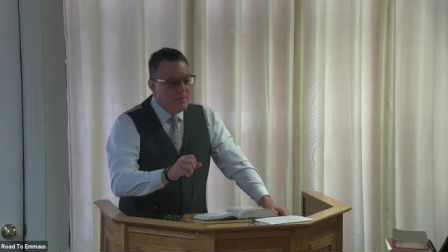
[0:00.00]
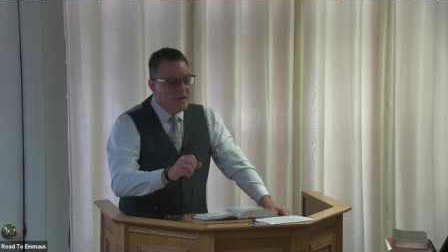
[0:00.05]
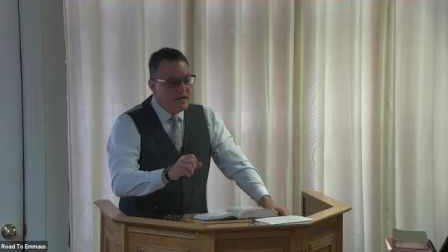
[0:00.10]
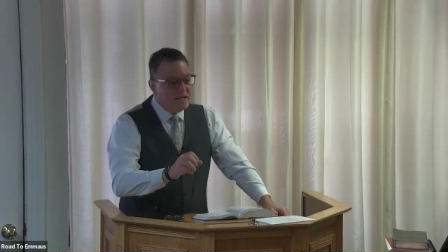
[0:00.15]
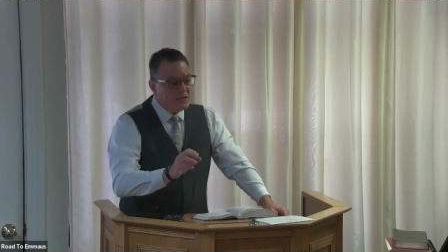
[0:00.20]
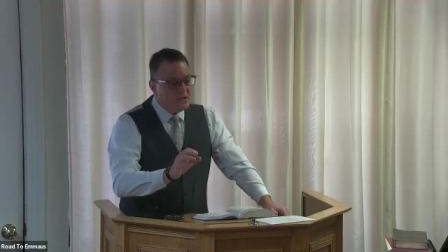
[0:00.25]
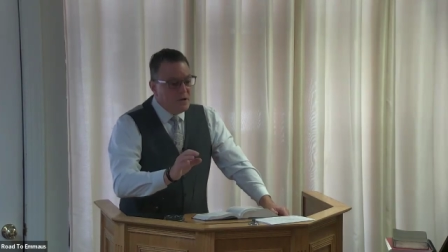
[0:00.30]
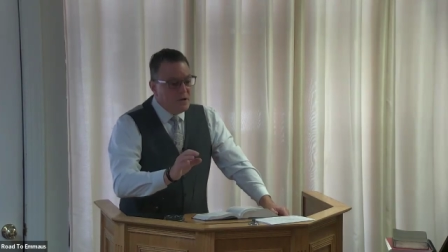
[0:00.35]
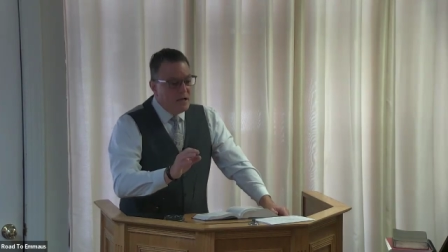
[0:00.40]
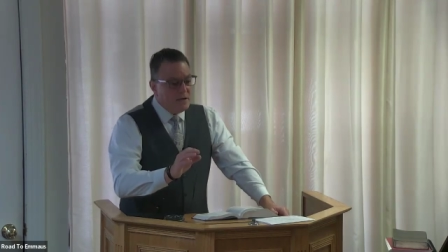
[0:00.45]

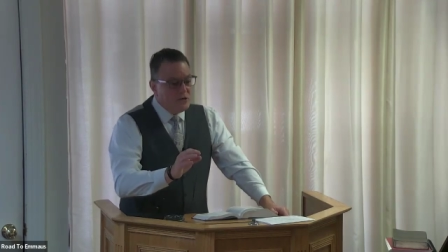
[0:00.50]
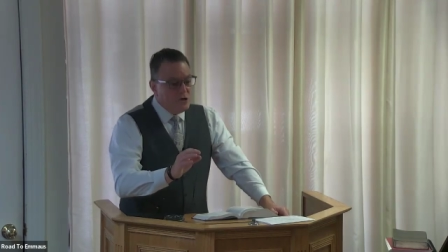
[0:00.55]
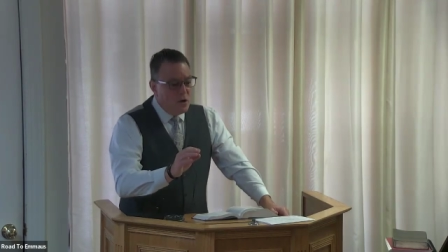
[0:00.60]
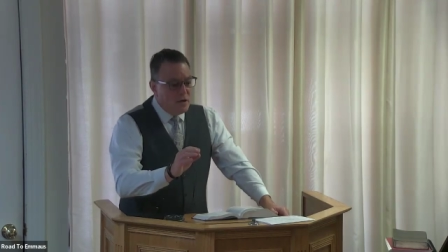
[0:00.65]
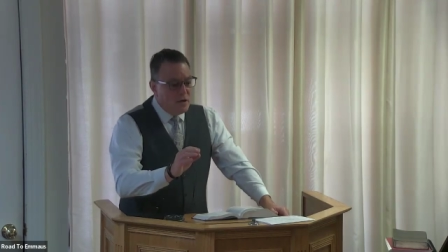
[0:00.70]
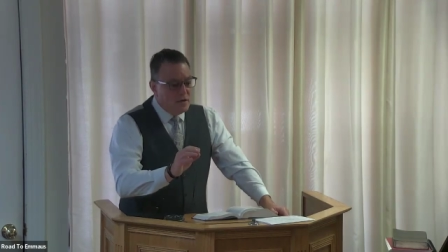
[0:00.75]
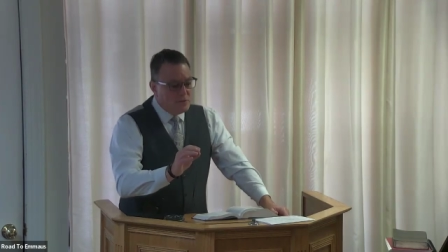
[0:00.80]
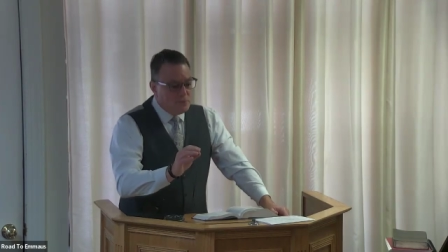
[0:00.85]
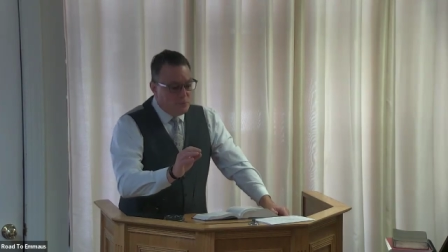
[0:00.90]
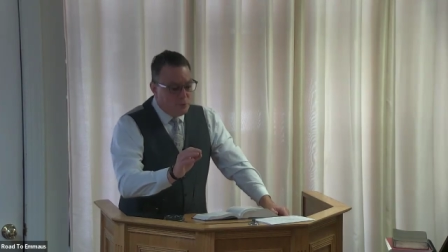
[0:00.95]
But it's not
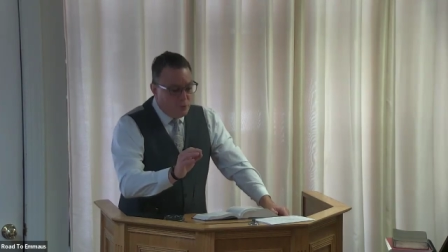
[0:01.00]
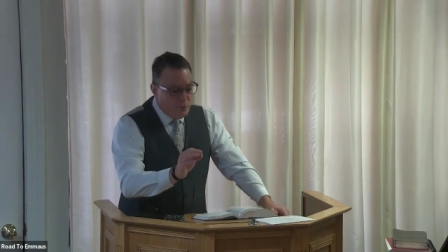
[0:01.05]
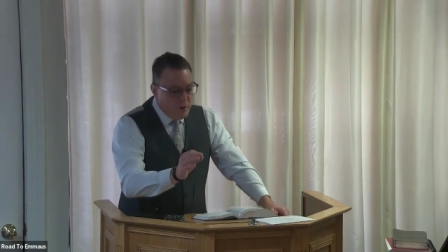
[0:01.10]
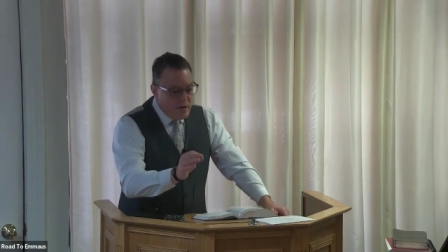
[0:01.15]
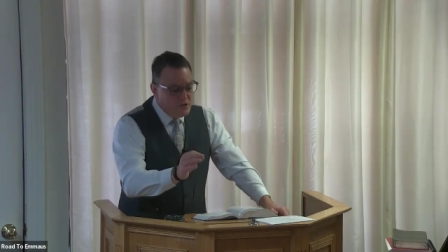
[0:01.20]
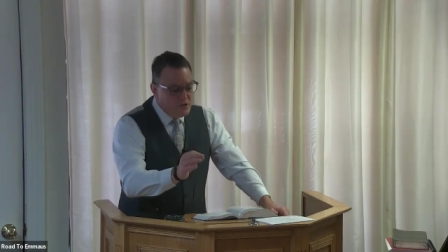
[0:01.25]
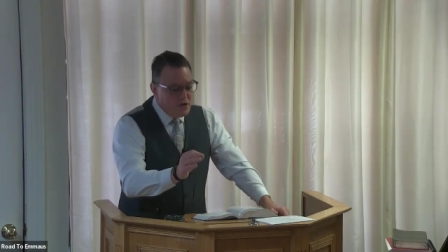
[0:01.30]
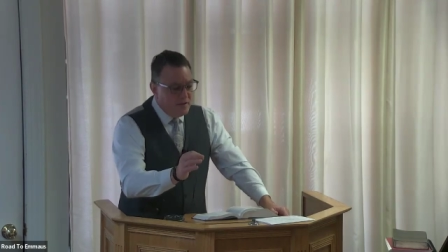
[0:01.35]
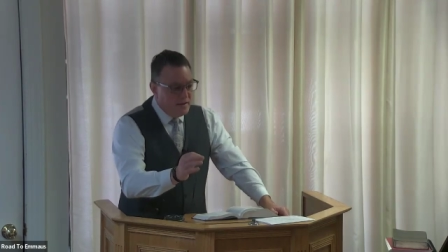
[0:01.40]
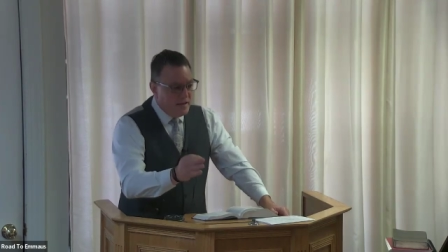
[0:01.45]
John's
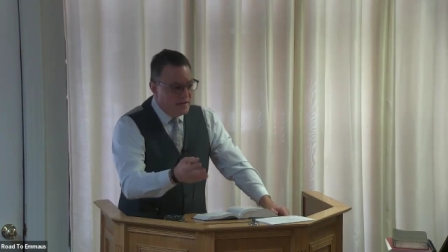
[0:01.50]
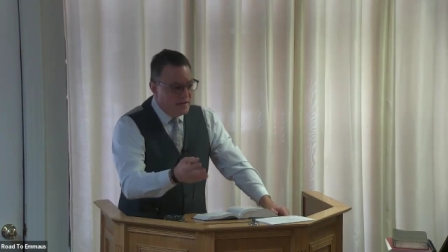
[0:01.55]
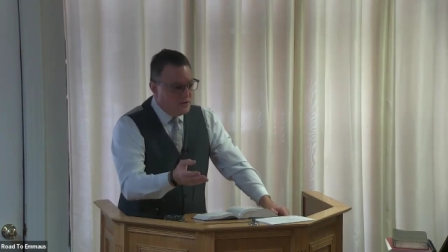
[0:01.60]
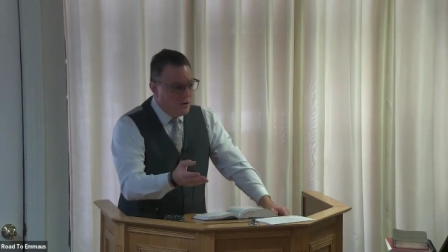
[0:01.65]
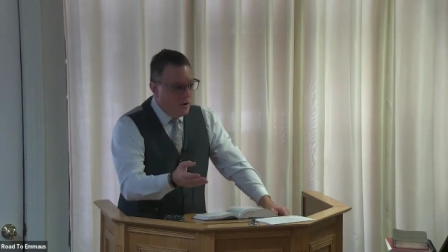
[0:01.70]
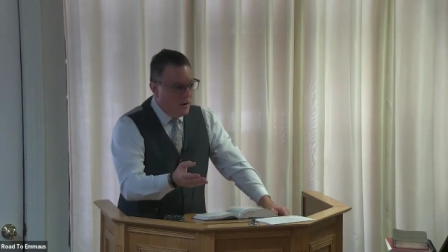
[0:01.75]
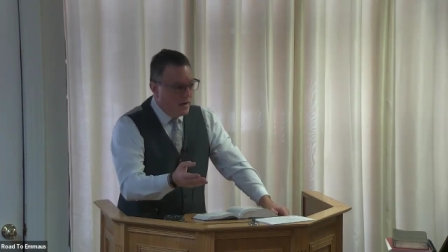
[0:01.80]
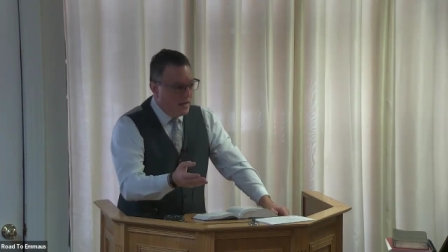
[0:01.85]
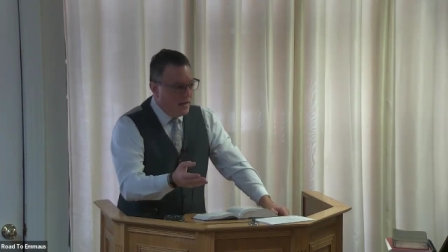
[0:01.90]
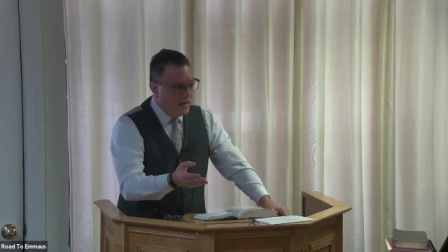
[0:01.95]
preaching
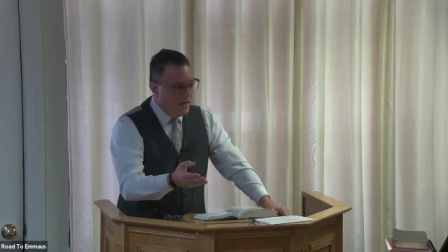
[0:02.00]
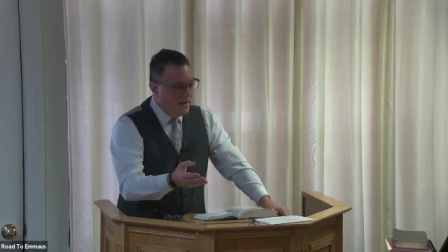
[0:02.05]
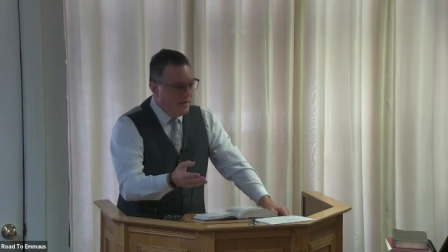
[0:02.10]
that's haunting